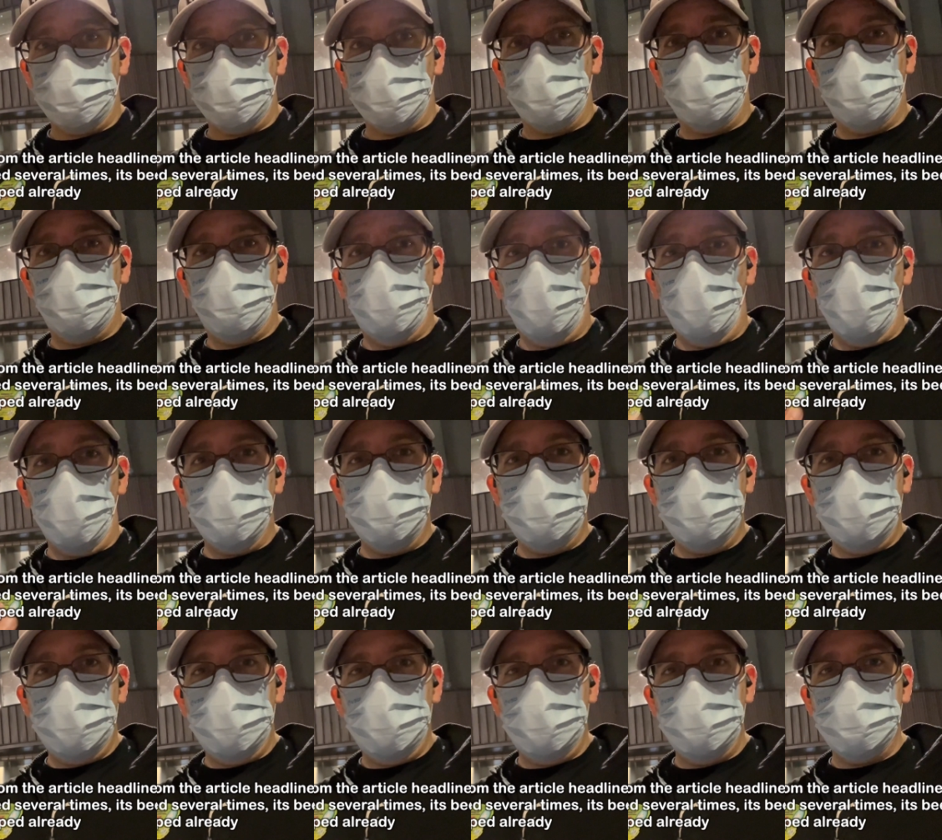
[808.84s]
4
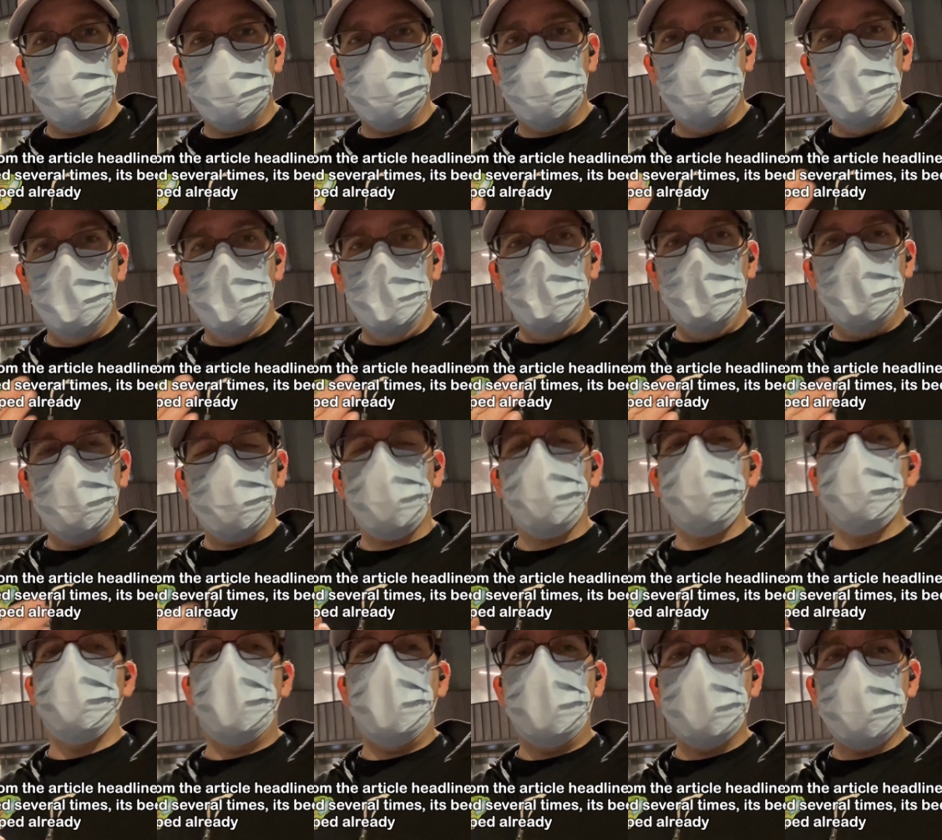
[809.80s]
days for
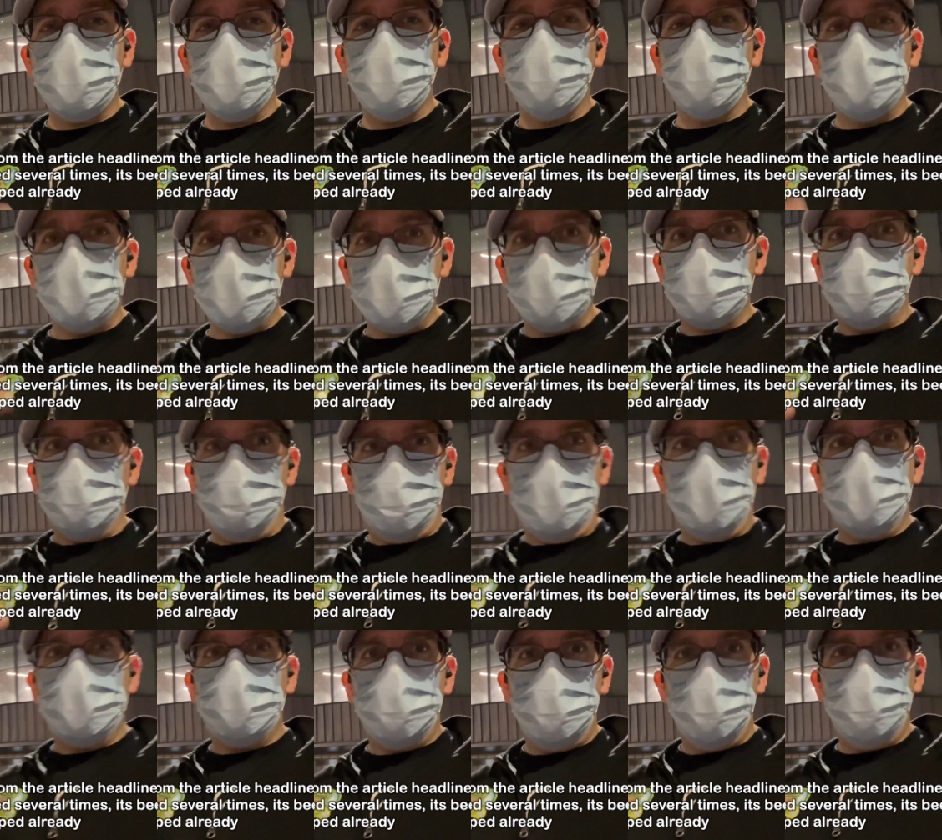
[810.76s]
monitoring, because they
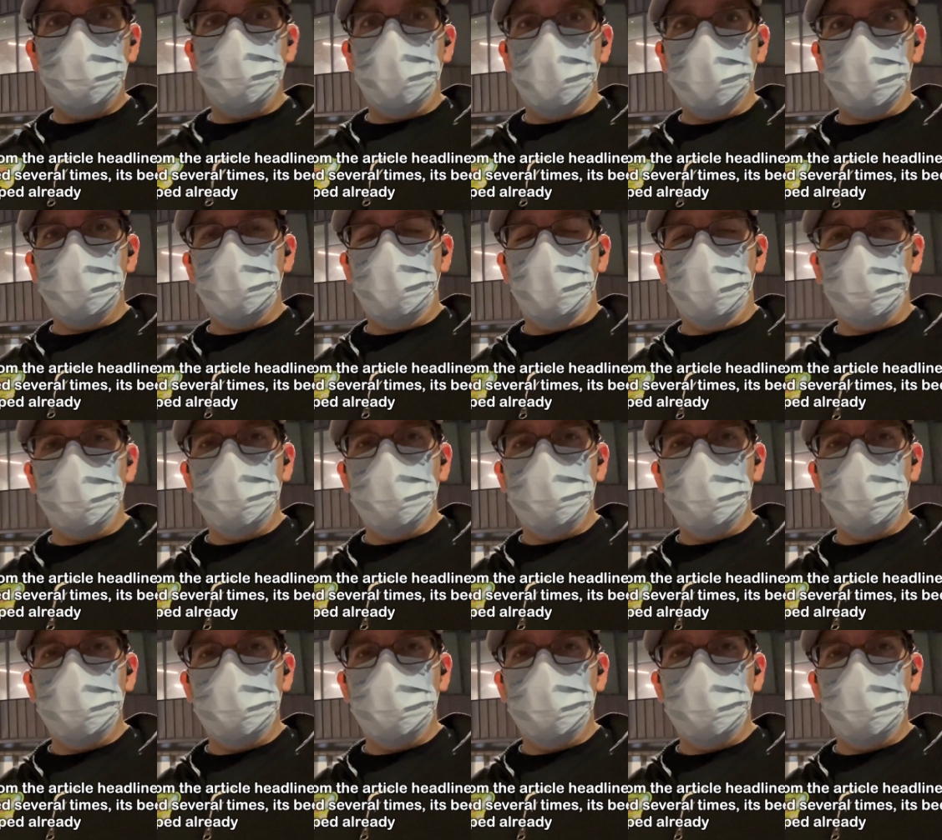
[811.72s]
monitor you like every